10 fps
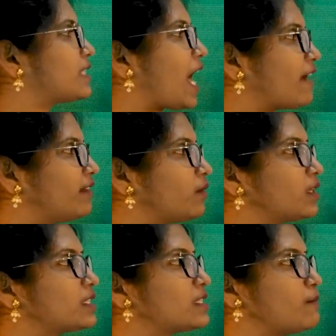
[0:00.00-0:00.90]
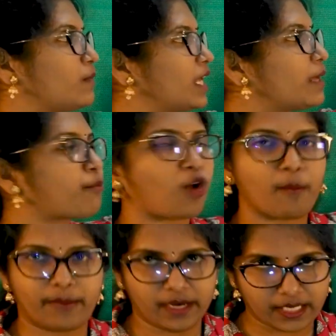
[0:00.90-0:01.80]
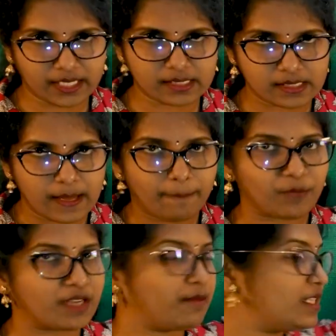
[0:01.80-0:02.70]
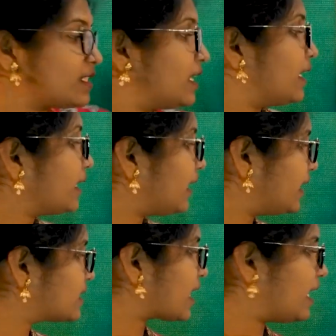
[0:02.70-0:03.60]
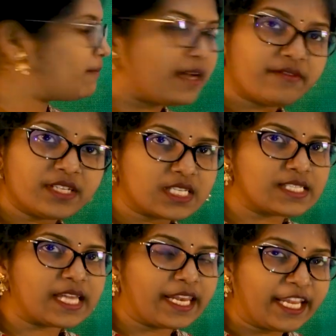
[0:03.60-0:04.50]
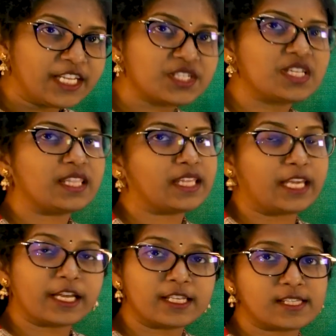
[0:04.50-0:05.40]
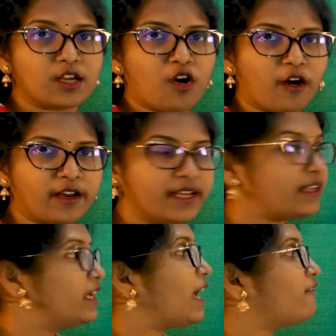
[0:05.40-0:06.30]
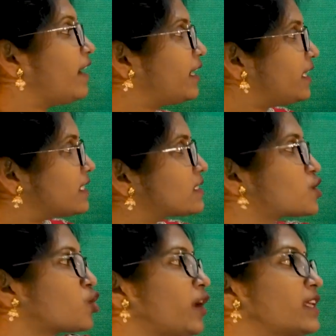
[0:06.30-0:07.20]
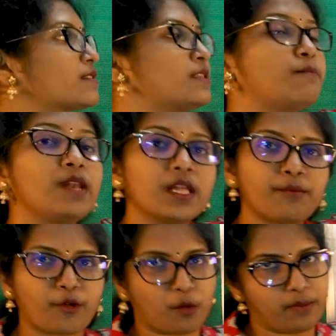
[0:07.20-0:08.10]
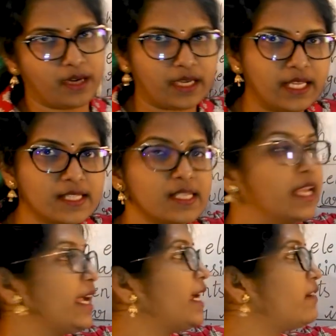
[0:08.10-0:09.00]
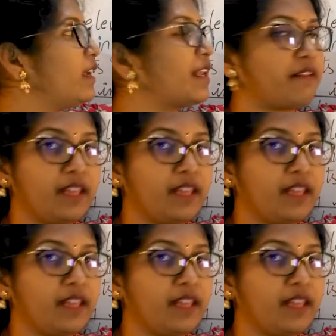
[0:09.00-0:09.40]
is having with similar properties, that means each element which is arranged in the increasing order, when it is showing similar properties, it will